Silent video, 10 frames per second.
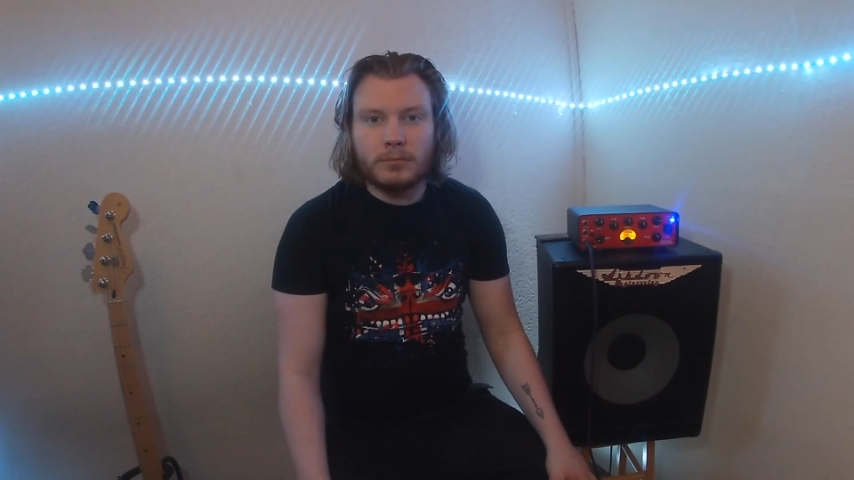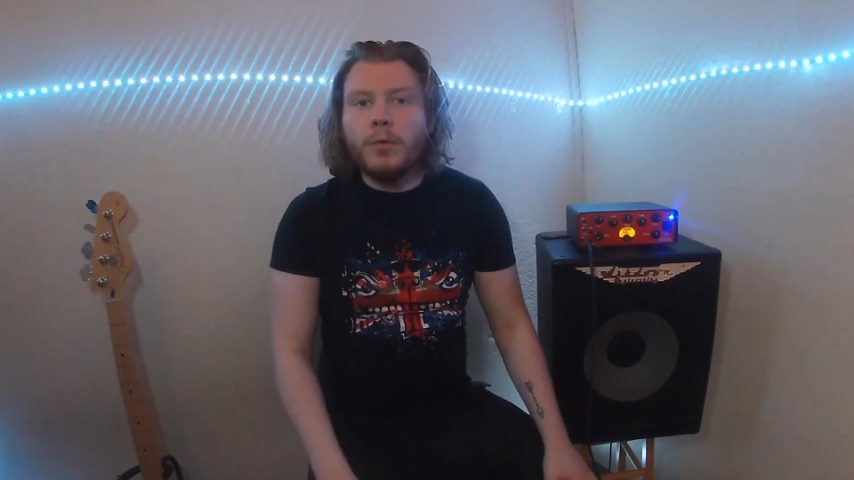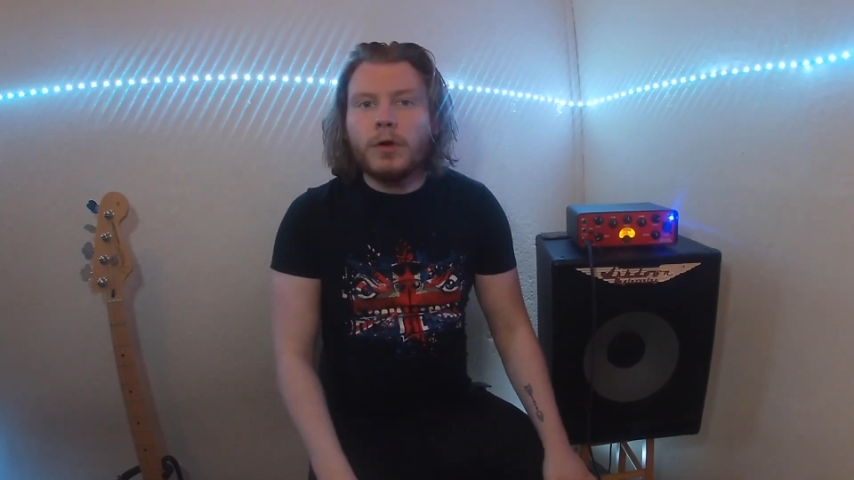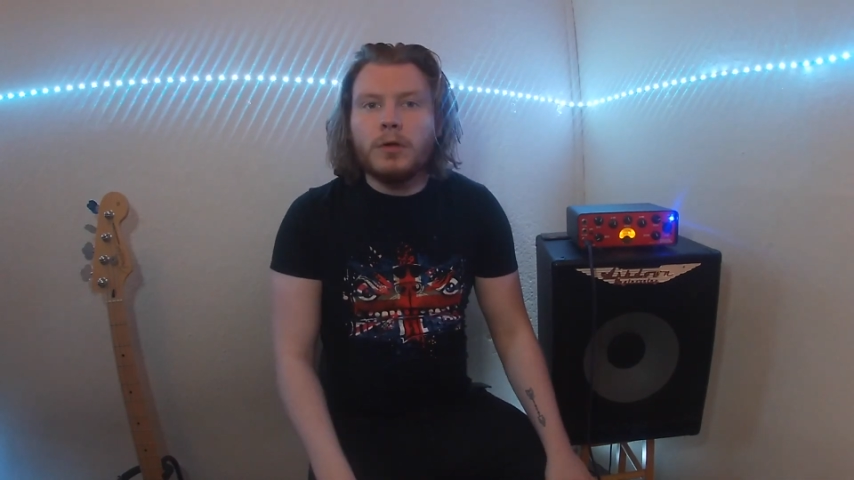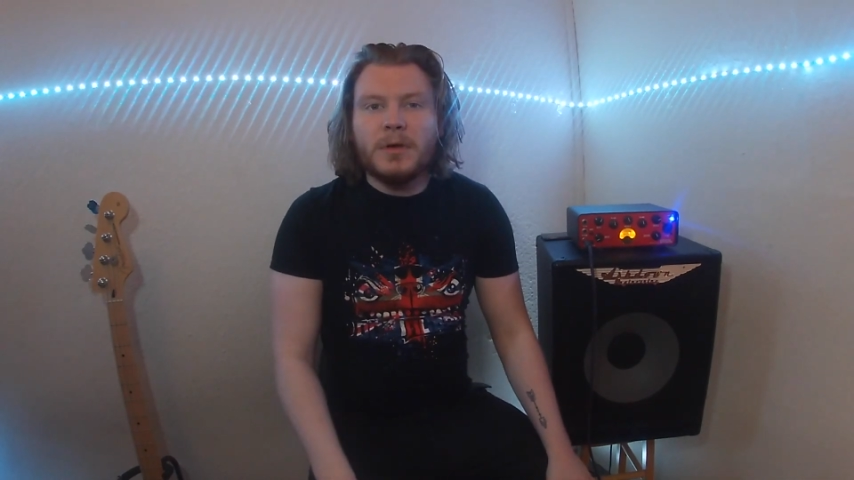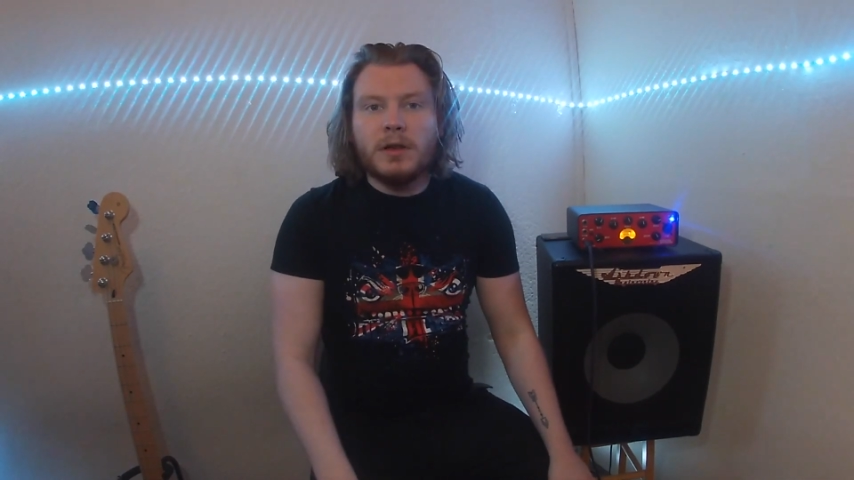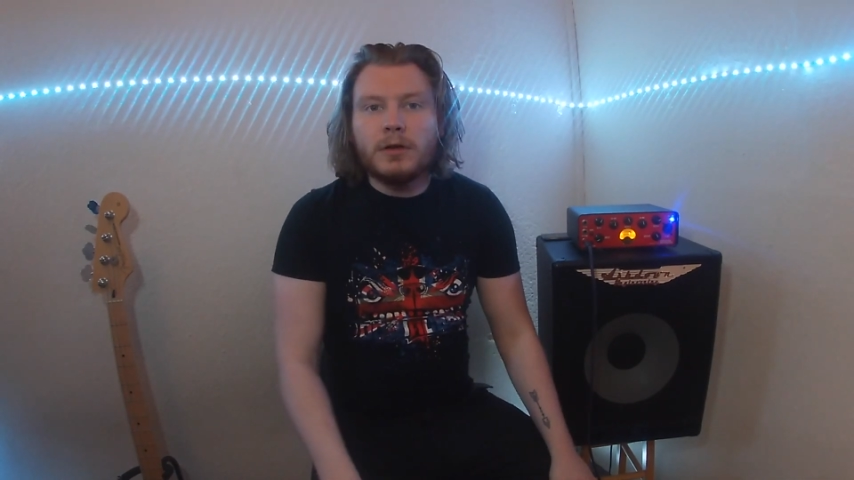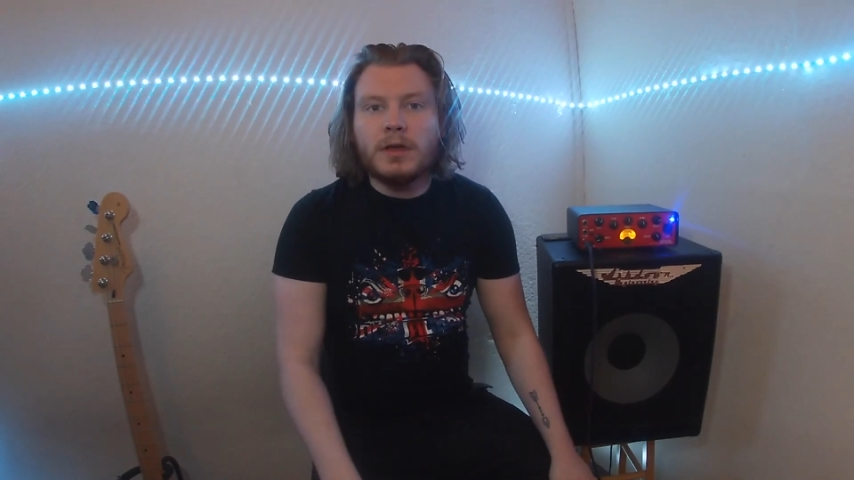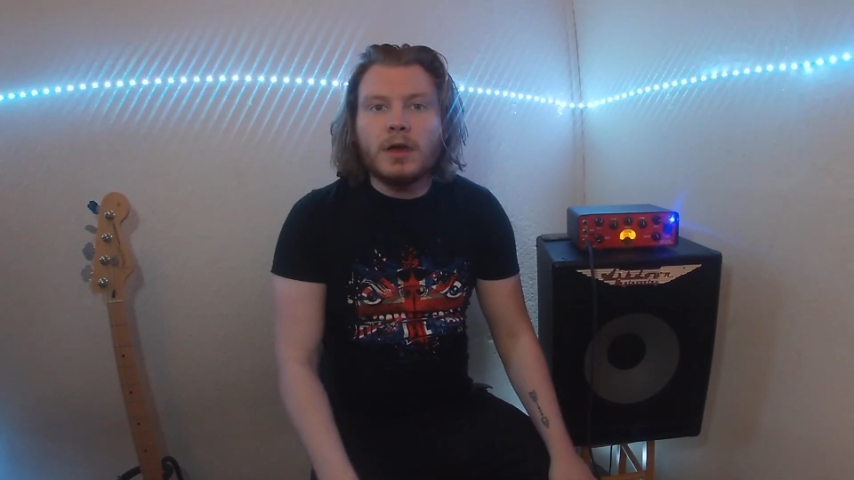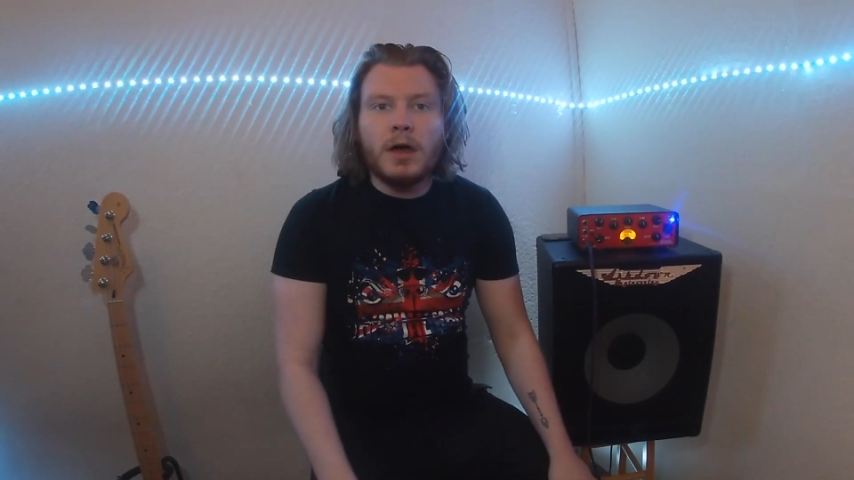We're going to be
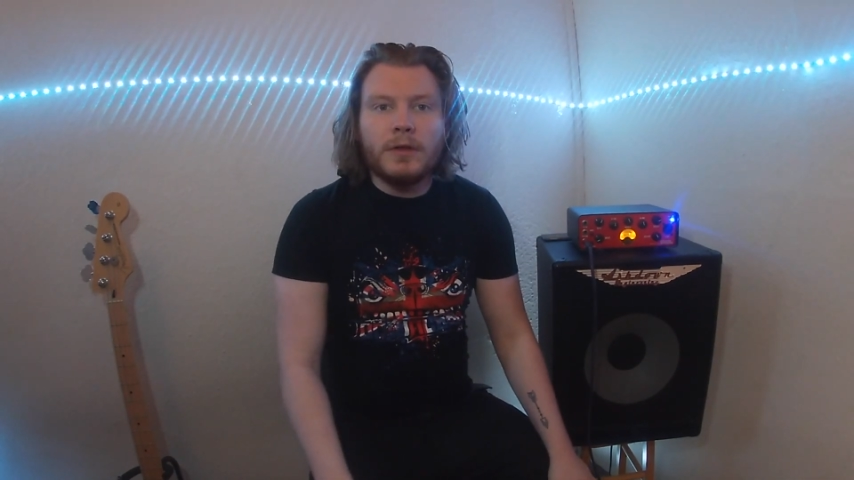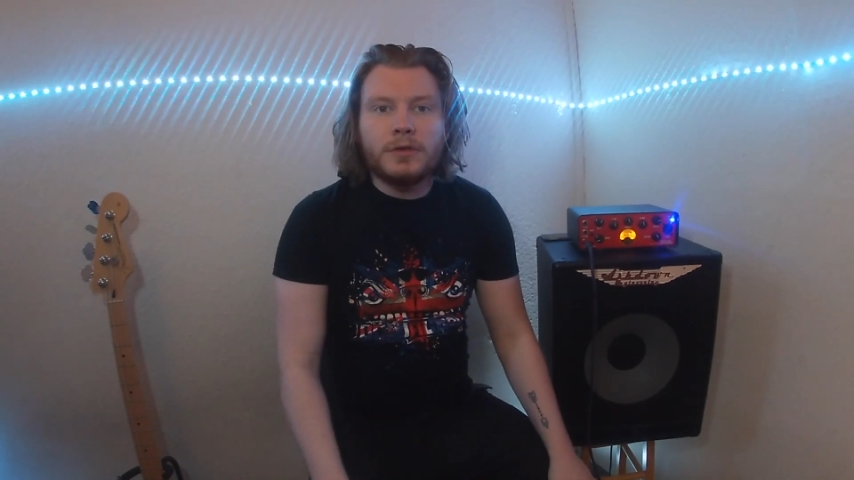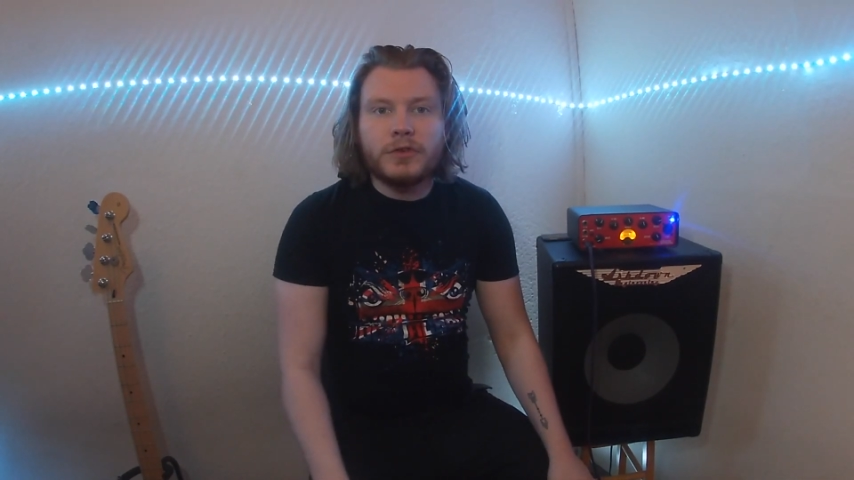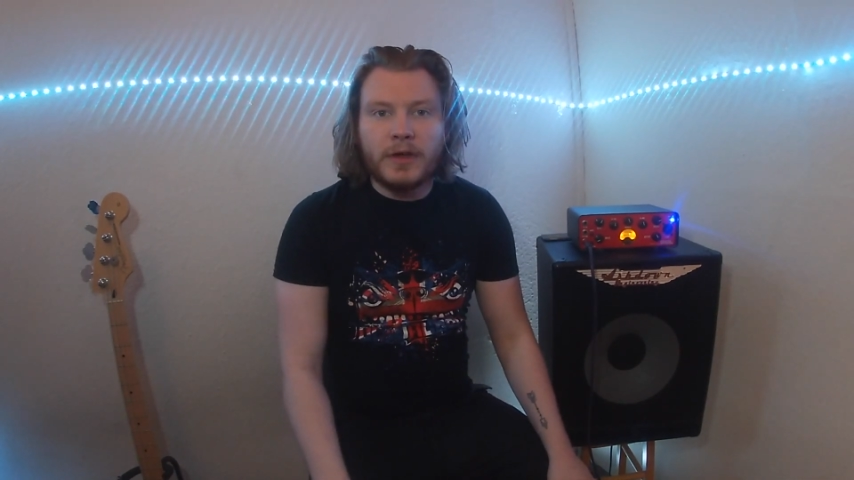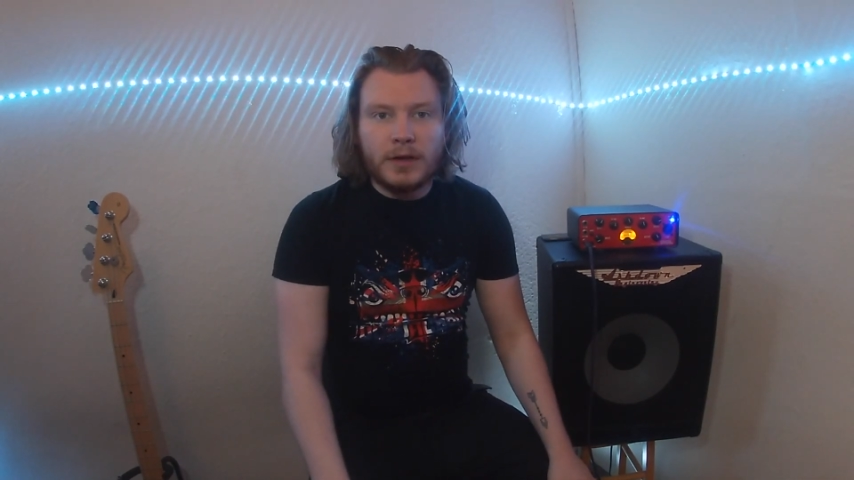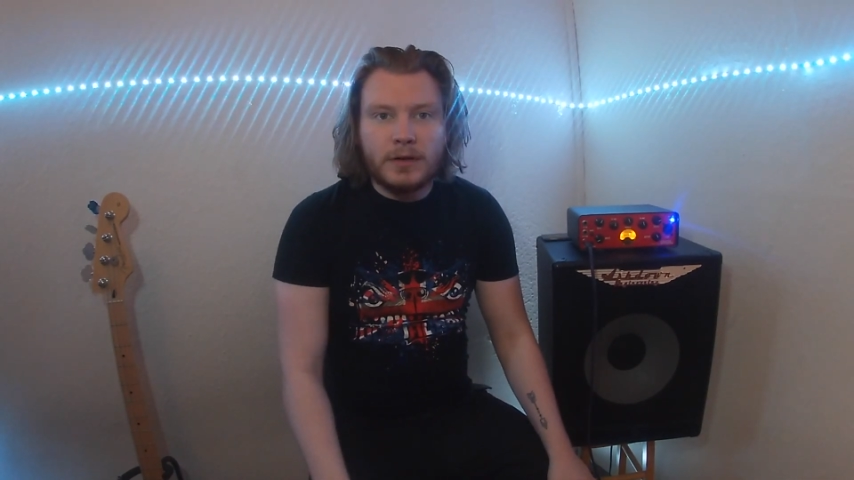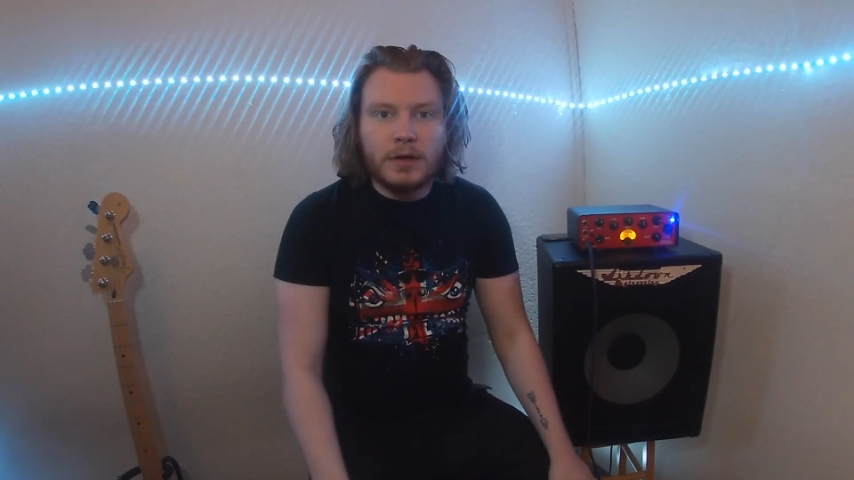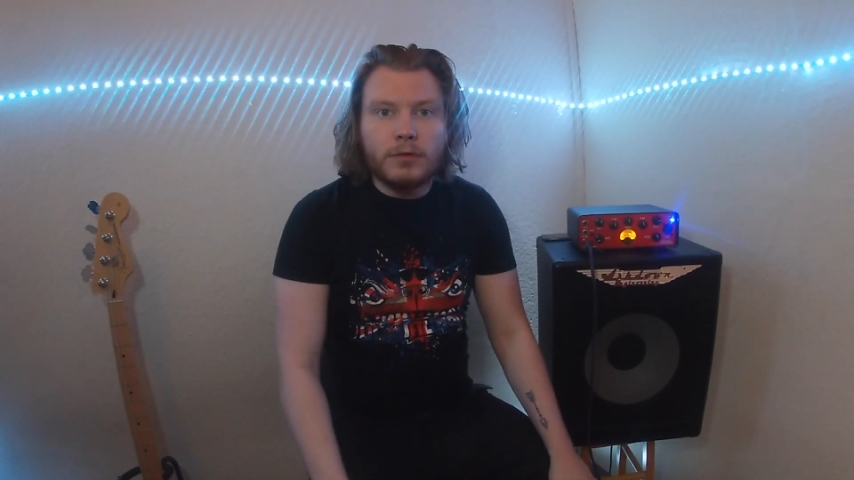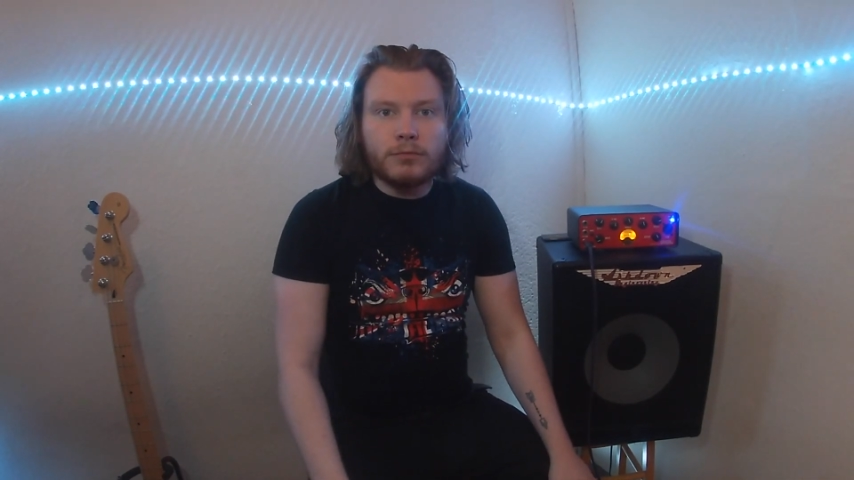looking at understanding,